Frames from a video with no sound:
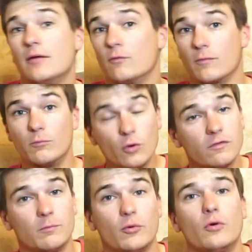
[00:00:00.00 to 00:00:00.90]

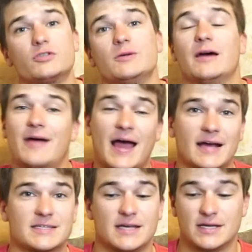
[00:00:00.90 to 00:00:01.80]
removable so you have
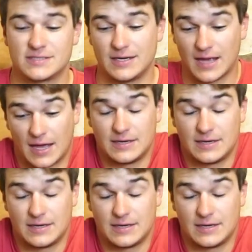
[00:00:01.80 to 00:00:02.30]
access and